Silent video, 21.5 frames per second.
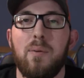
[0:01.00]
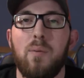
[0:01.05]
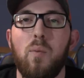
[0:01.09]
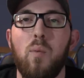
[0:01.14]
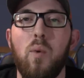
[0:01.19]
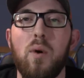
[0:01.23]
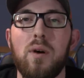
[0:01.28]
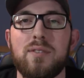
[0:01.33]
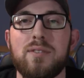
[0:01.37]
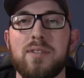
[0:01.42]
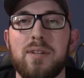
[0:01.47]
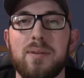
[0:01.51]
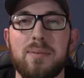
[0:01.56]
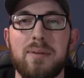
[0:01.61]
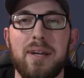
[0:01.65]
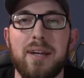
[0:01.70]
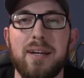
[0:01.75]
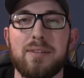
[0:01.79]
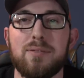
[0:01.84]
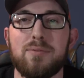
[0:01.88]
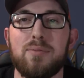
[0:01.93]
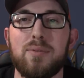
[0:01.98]
What's up,
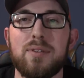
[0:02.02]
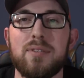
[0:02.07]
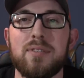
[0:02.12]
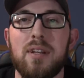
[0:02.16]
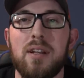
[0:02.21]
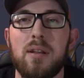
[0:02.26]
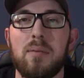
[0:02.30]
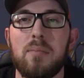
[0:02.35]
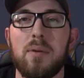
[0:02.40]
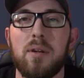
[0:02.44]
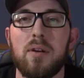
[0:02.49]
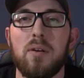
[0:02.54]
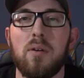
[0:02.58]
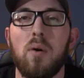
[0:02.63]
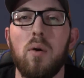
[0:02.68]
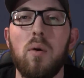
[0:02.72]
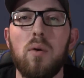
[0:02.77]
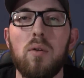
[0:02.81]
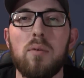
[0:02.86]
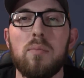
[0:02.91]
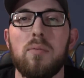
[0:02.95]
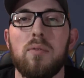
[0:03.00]
guys? Rick Denimere,
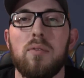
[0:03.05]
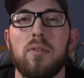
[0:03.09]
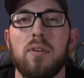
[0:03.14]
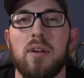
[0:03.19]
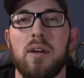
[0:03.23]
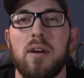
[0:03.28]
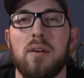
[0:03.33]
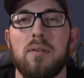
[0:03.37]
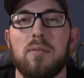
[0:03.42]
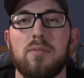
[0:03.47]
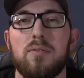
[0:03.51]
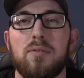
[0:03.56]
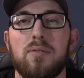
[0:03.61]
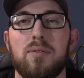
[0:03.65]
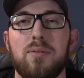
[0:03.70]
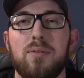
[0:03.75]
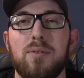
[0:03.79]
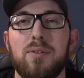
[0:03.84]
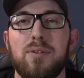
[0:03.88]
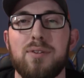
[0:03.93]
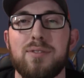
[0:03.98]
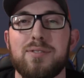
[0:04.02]
Holy Moly
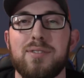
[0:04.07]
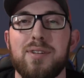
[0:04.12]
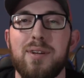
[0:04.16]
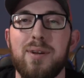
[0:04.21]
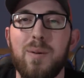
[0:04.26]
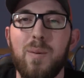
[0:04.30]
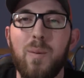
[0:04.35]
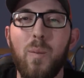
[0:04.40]
Outdoors.